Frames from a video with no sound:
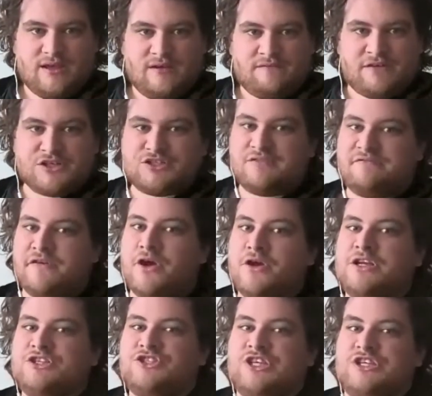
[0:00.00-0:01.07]
Fisher
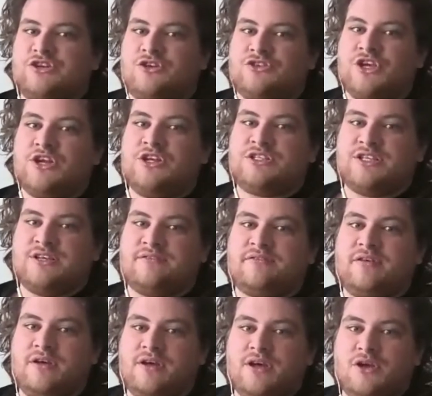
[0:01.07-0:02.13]
furnished this alternative
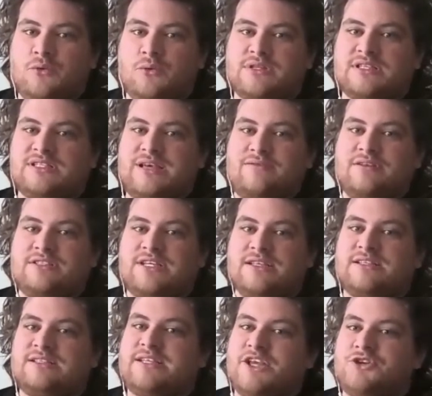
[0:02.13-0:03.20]
with the 17th
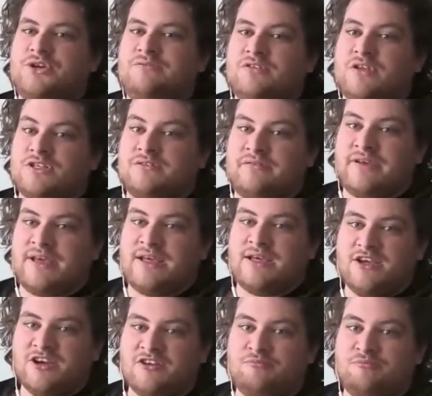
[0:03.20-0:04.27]
century philosophy
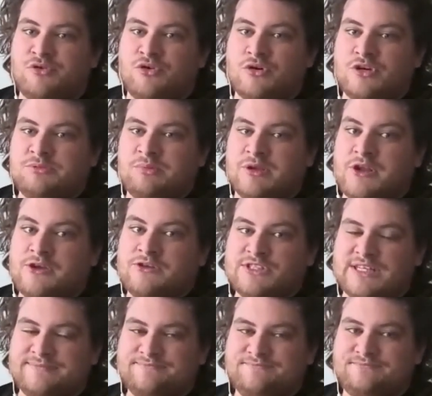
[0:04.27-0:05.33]
of Baruch Spinoza,